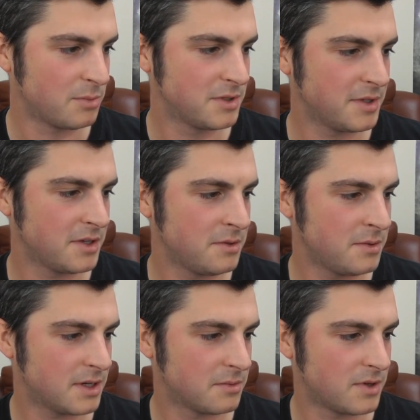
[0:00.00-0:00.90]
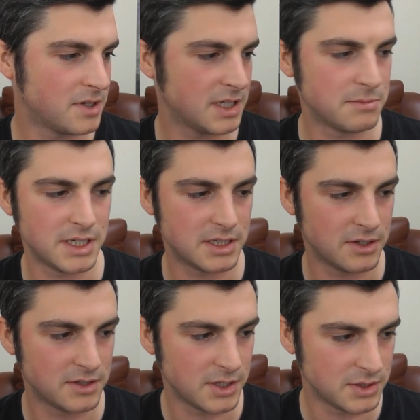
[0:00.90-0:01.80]
W wanted me
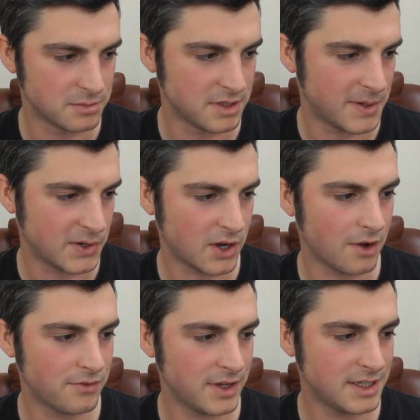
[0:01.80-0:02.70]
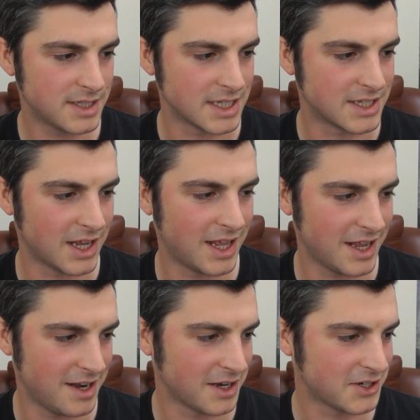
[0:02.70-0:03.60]
to do something about coffee, since
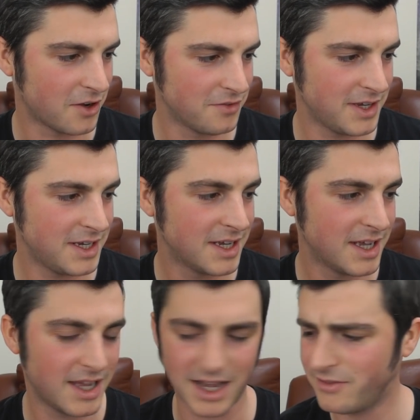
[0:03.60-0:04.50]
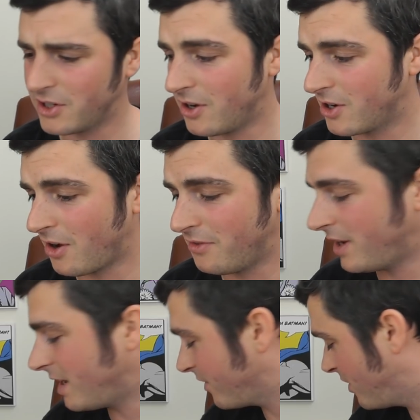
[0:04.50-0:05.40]
I like coffee. I haven't got a
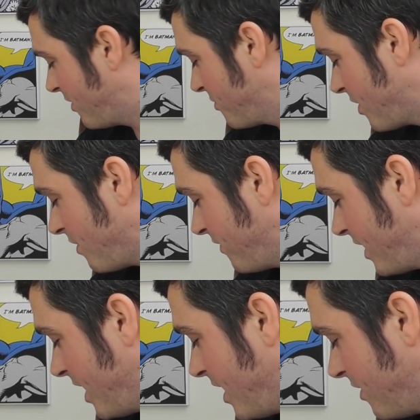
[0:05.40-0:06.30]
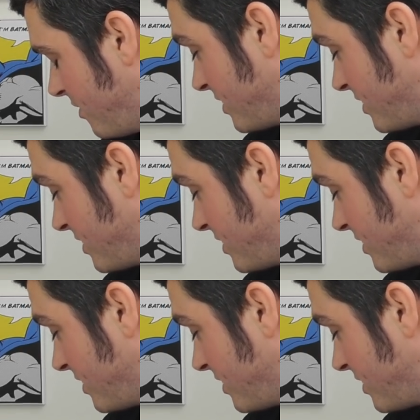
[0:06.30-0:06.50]
coffee, I've got no coffee. Oh,